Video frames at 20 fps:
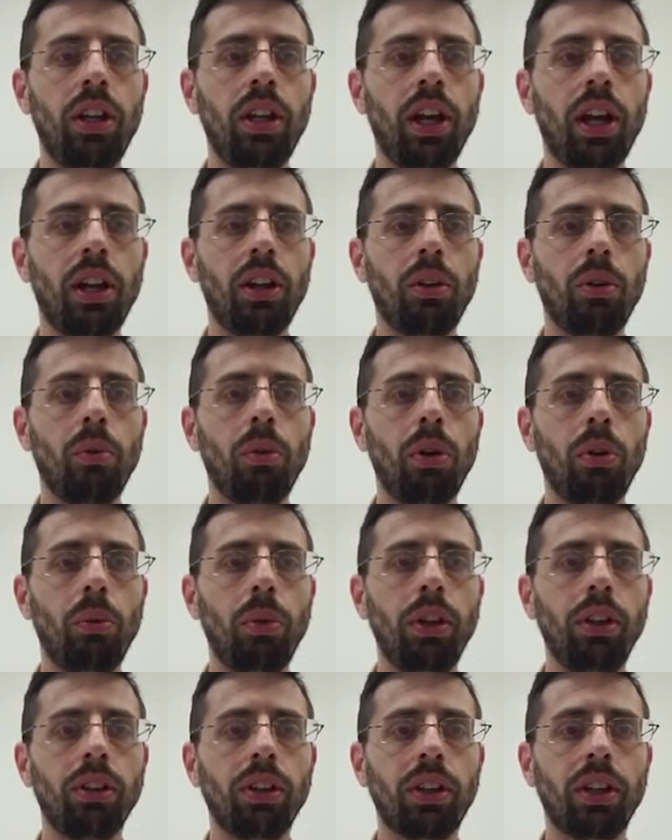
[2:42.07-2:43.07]
not what
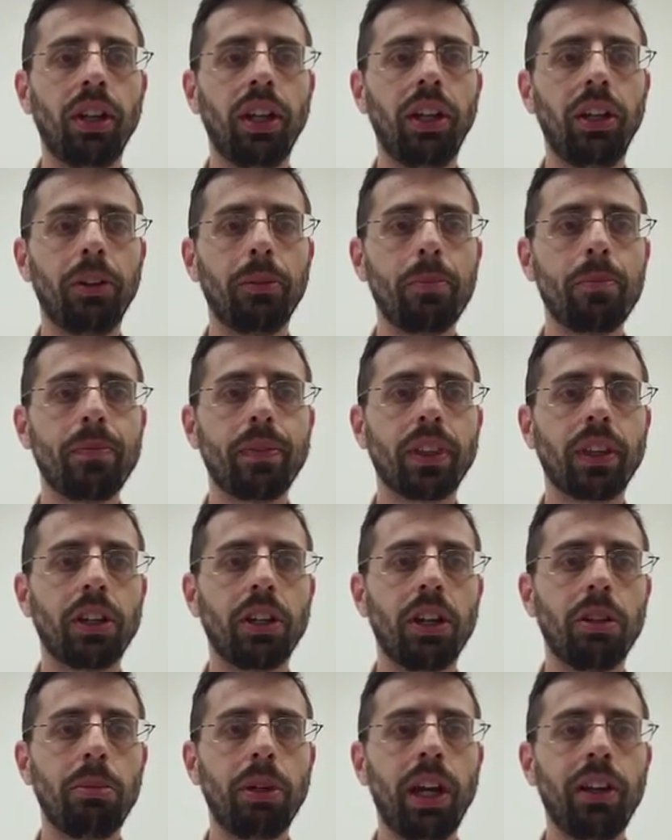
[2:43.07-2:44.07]
we look like.
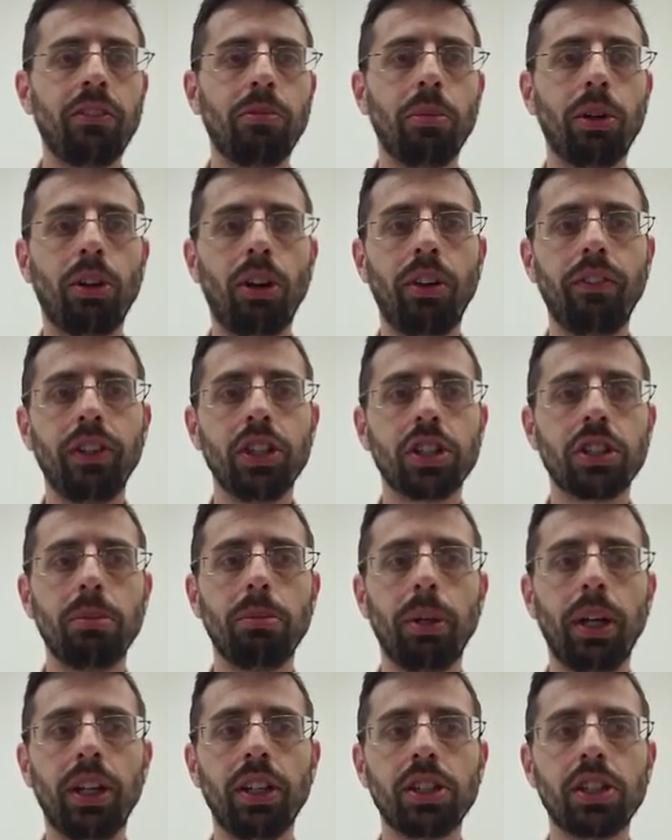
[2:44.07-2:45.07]
On behalf of Makar,
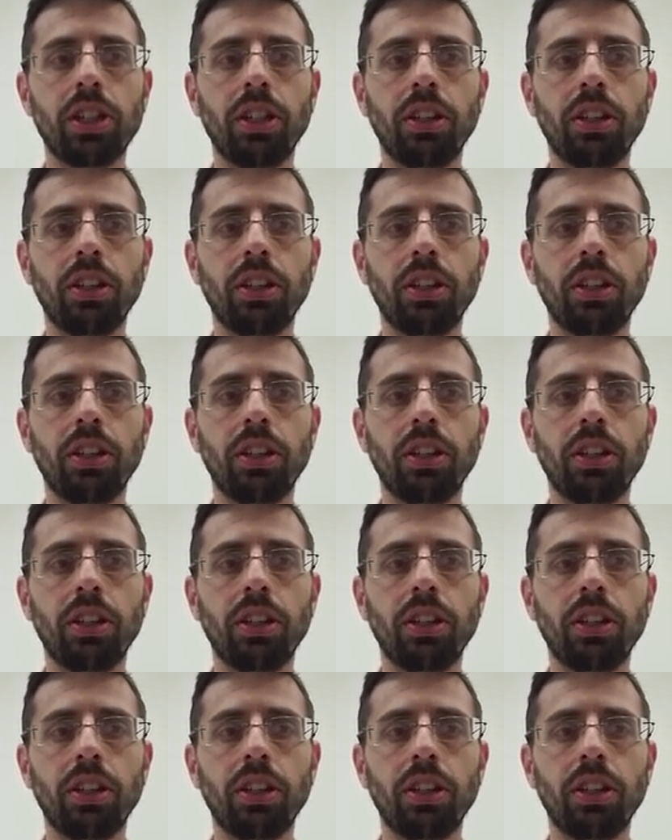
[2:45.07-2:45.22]
Shabbat